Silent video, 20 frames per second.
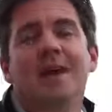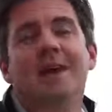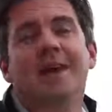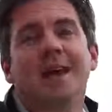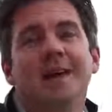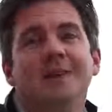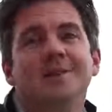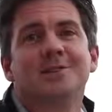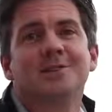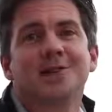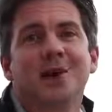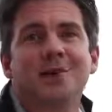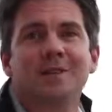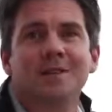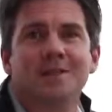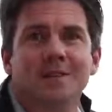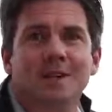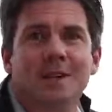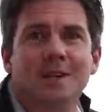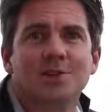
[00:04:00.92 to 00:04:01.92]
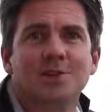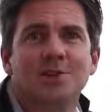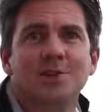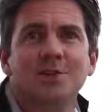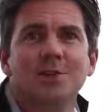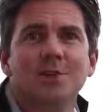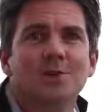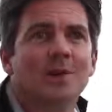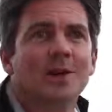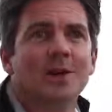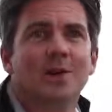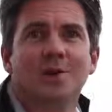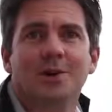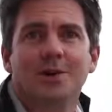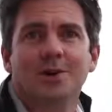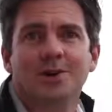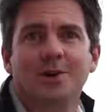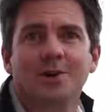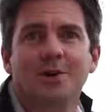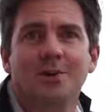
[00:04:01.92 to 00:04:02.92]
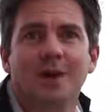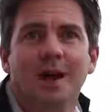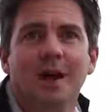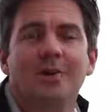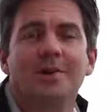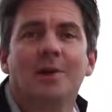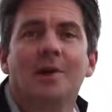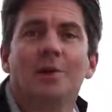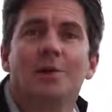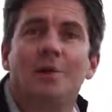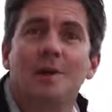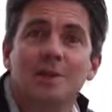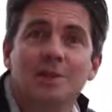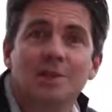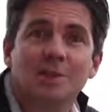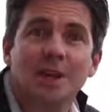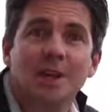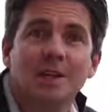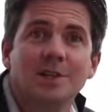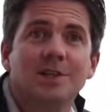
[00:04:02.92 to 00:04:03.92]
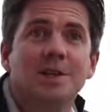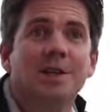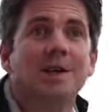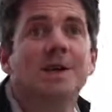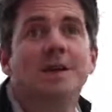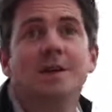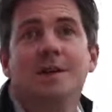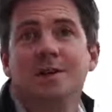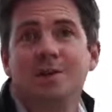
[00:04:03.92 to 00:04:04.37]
again, so international, we're not going to do that, and they're always changing,